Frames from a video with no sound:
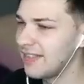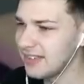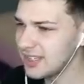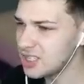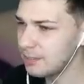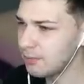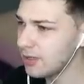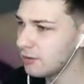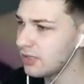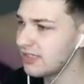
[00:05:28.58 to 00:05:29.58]
and that's actually
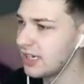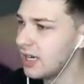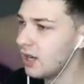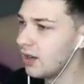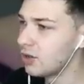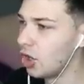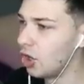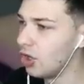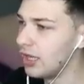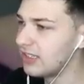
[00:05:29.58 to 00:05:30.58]
pretty rude. He said,
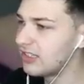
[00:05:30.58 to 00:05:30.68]
lol,